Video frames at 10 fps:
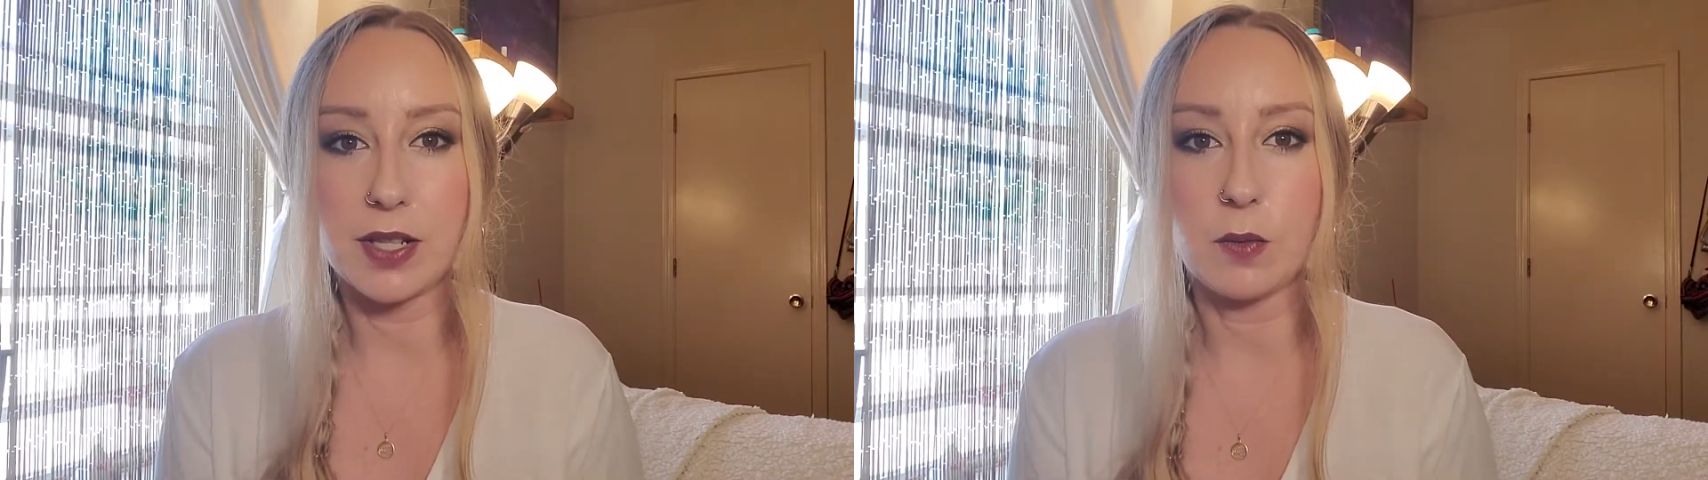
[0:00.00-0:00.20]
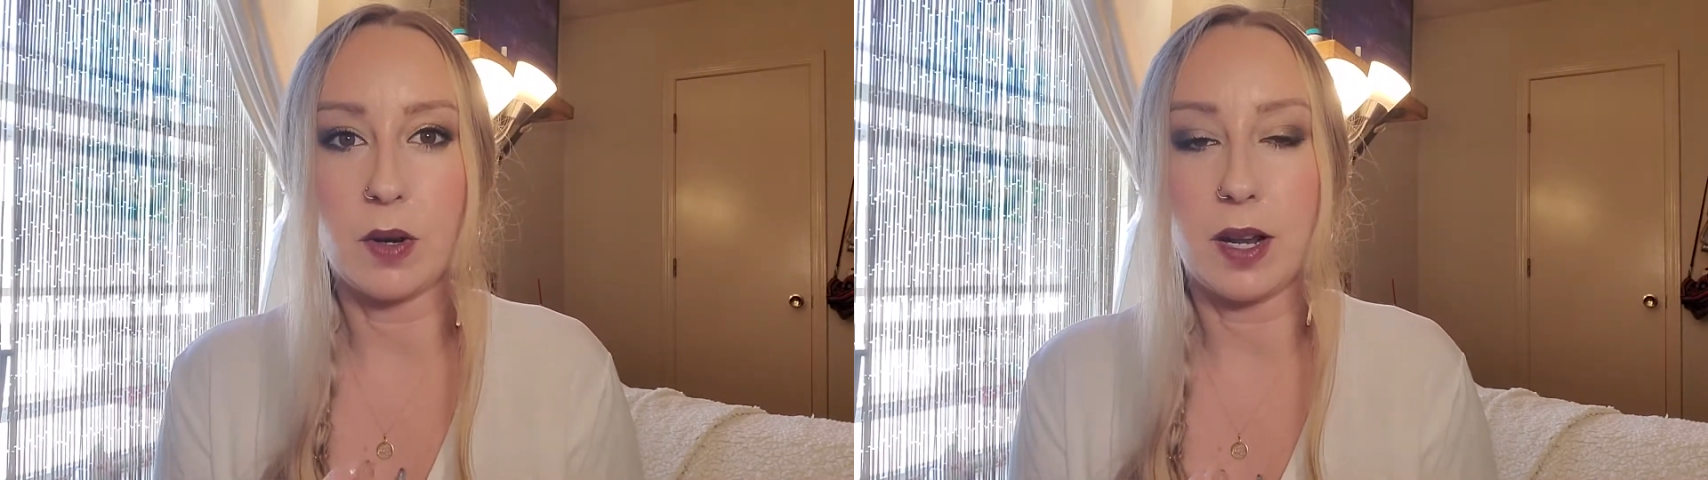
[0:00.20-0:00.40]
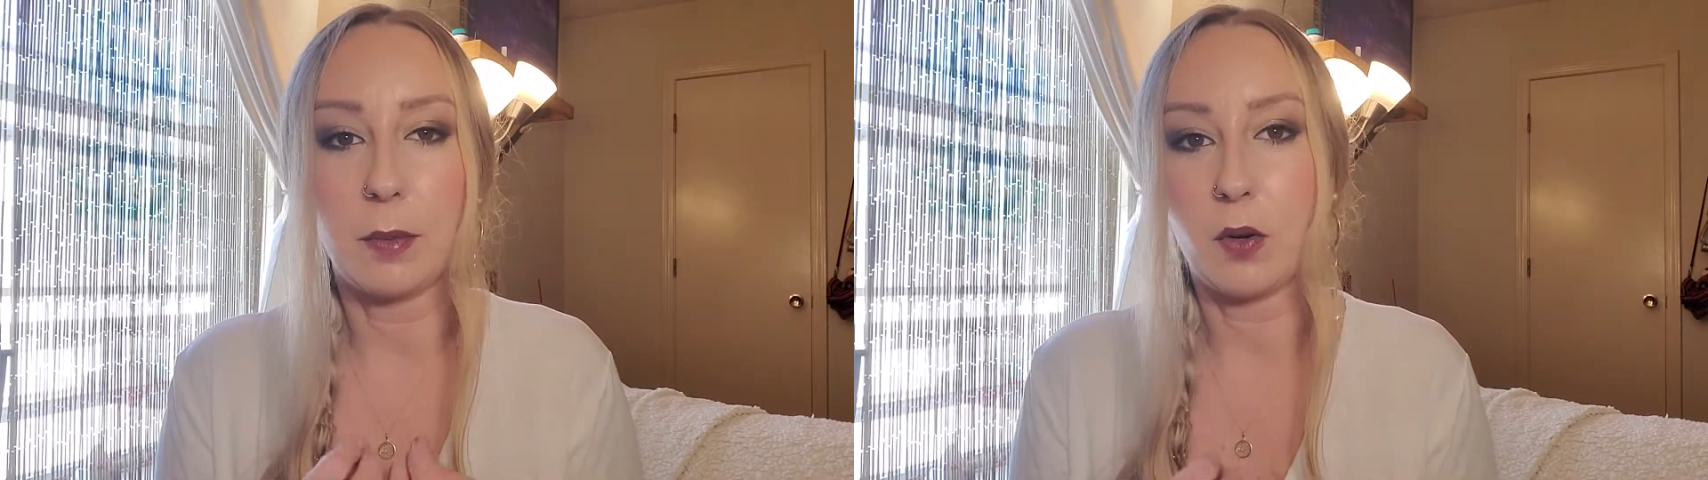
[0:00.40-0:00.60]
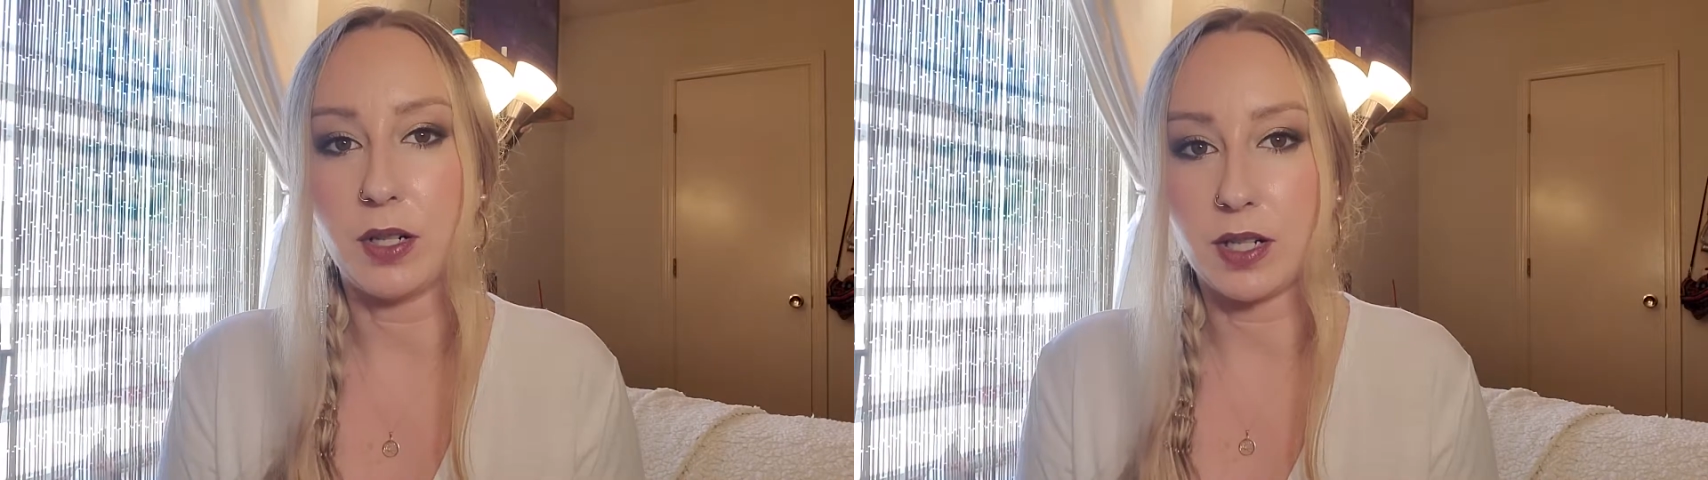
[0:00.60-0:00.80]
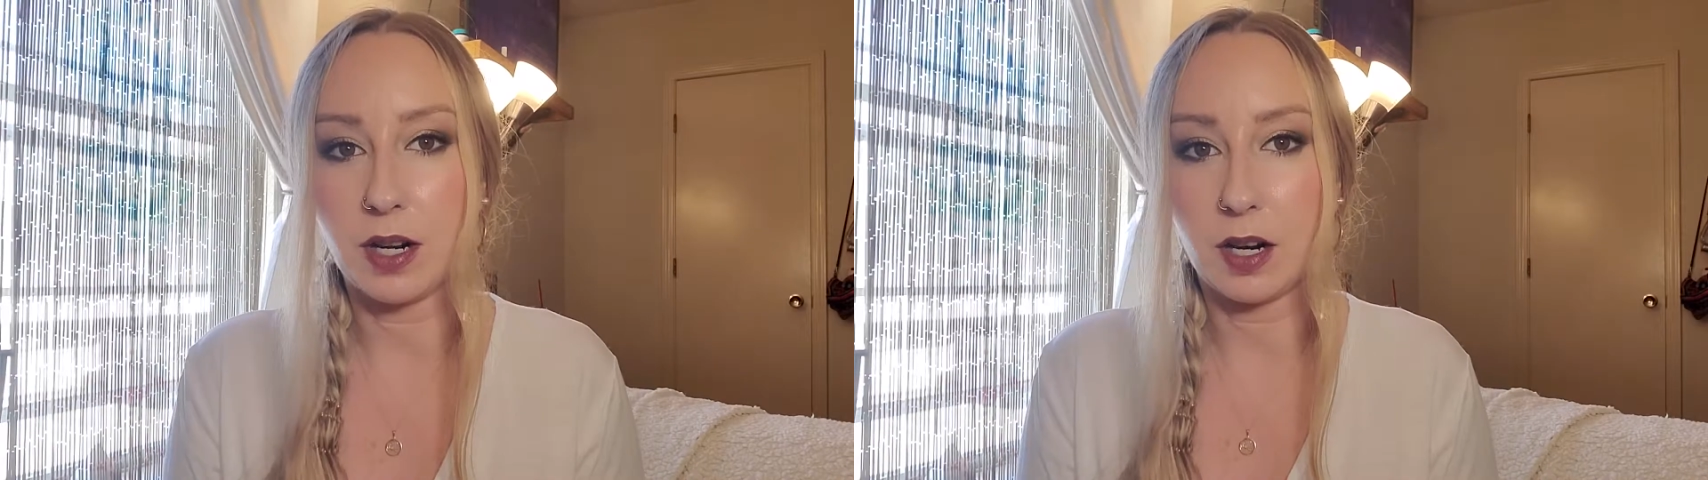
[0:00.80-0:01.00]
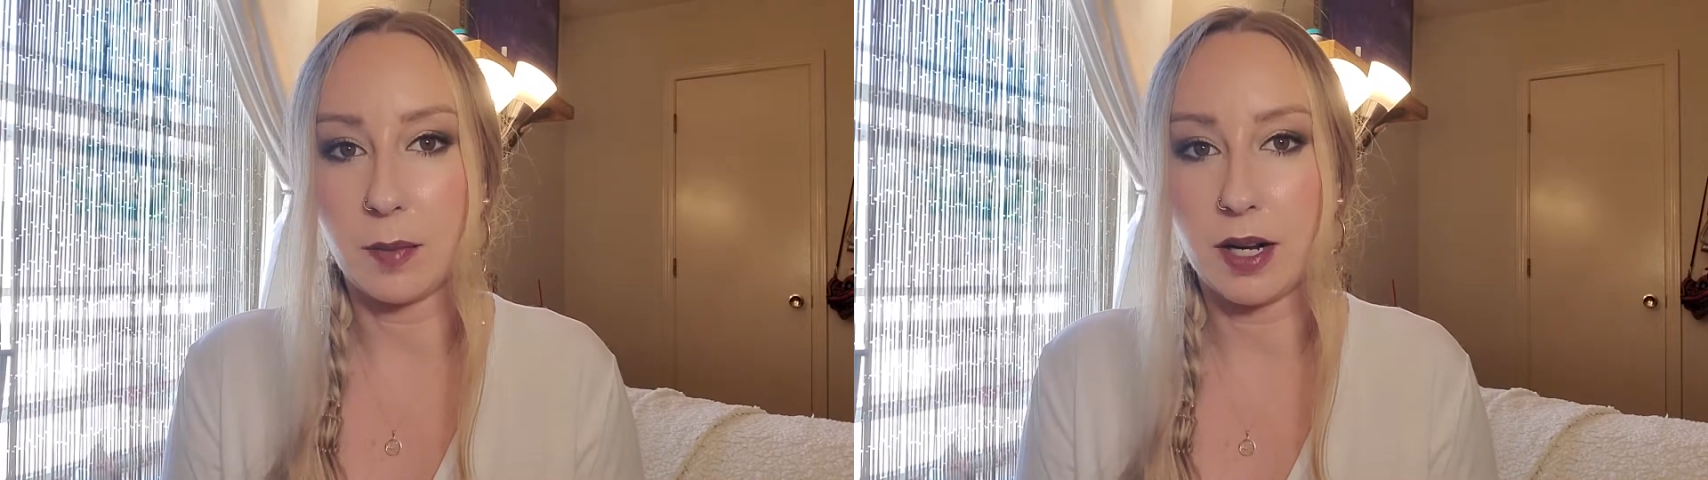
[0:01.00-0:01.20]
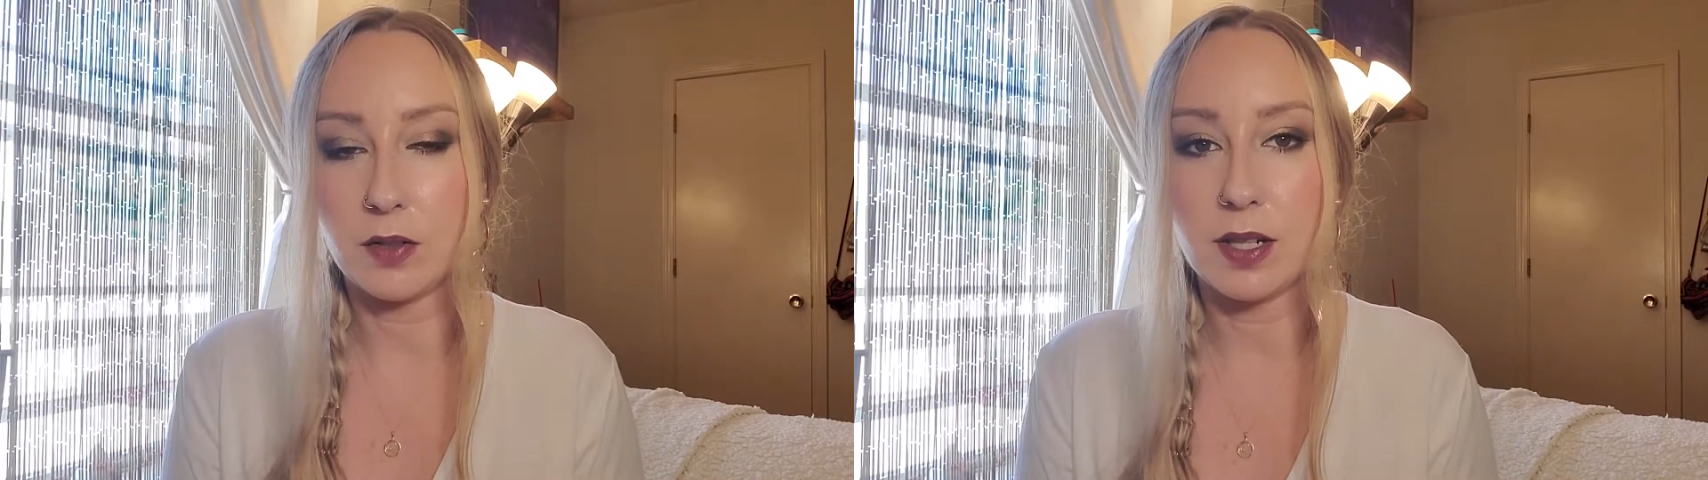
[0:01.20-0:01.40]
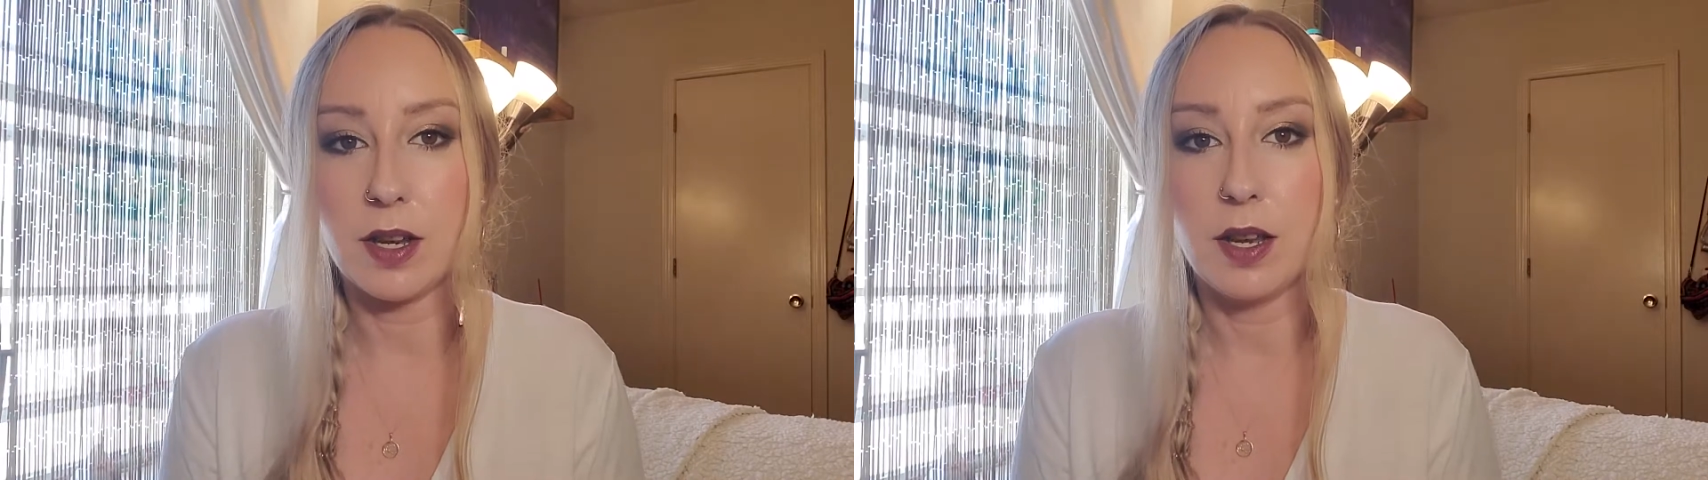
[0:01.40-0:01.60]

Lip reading: is what I'm going to talk about.